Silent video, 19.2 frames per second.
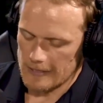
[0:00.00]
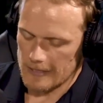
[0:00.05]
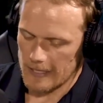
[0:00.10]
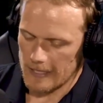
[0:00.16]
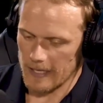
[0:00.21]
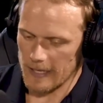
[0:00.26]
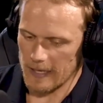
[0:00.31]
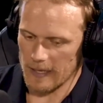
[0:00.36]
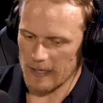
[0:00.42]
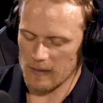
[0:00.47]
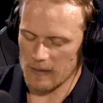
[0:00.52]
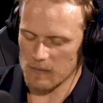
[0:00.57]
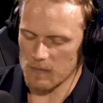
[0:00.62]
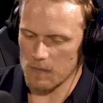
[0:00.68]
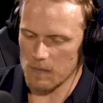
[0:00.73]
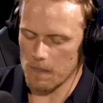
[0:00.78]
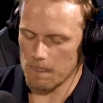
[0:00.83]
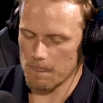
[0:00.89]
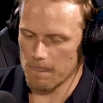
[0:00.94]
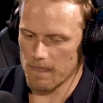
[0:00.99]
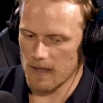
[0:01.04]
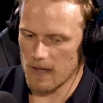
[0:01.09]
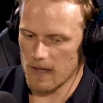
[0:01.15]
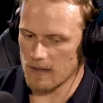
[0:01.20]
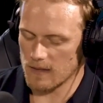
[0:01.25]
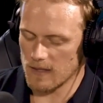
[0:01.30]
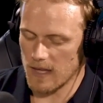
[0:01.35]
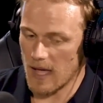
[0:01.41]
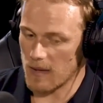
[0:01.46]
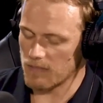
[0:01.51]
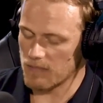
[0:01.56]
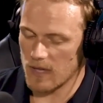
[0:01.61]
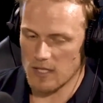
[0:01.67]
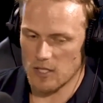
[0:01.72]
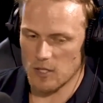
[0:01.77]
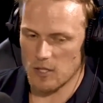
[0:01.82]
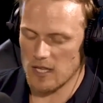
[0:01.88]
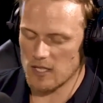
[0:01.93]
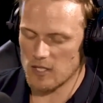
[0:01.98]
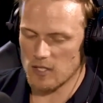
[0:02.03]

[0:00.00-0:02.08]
And yeah, it's